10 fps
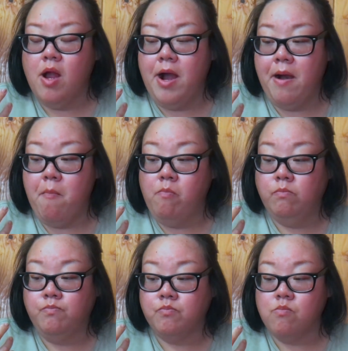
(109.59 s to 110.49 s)

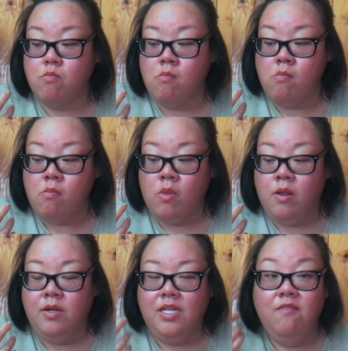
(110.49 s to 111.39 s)
Even
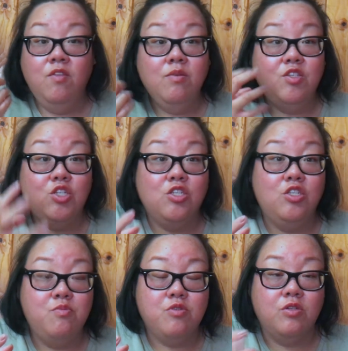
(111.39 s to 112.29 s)
though it's
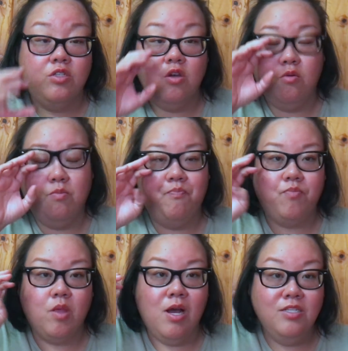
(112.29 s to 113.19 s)
60%, so
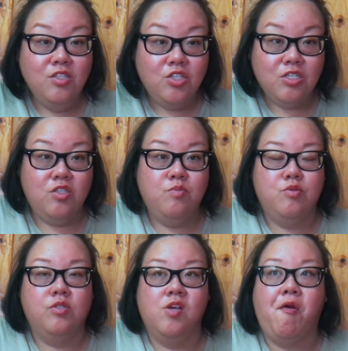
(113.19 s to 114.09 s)
because it's
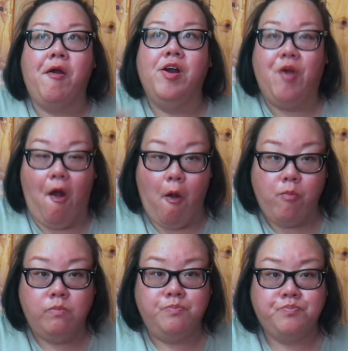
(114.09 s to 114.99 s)
60%
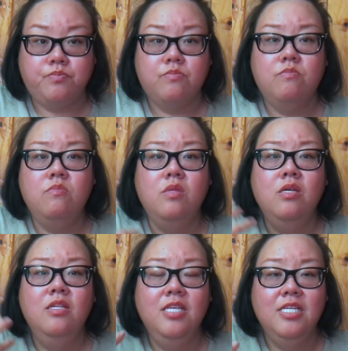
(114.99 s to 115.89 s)
cacao,
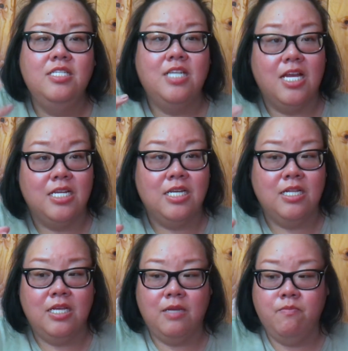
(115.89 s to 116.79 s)
I think it's
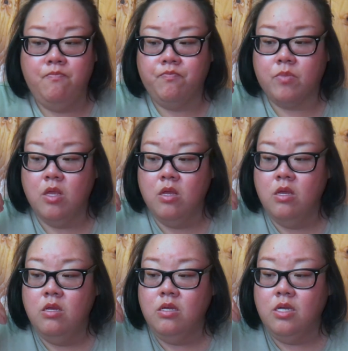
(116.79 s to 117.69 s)
technically
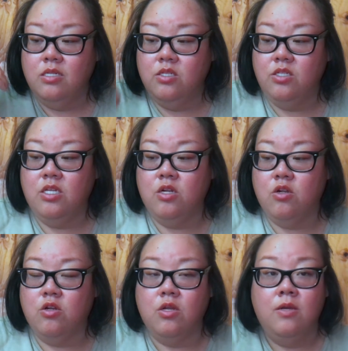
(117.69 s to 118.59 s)

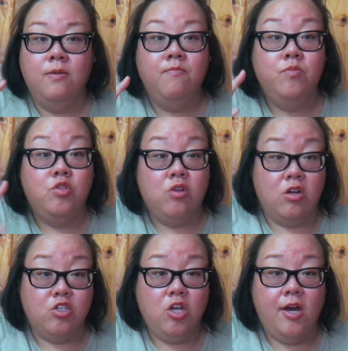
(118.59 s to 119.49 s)
considered
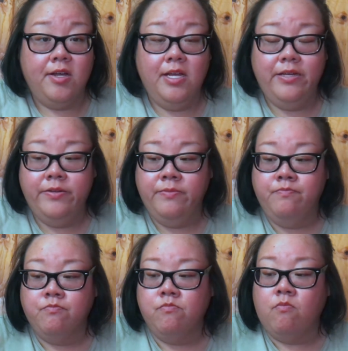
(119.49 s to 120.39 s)
dark chocolate,
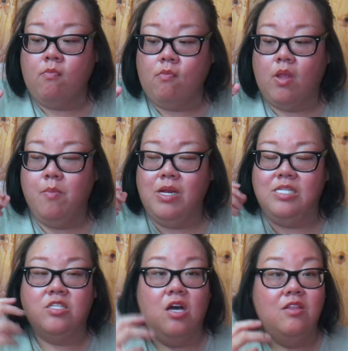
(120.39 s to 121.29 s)
but
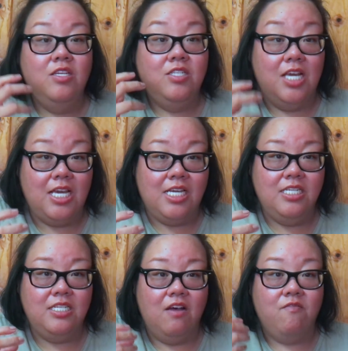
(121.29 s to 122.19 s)
it's got the
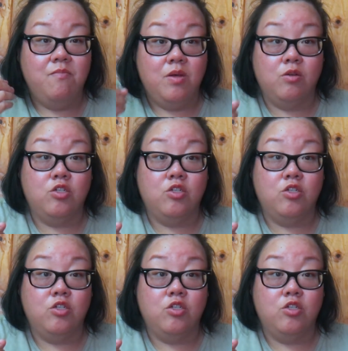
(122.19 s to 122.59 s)
taste of milk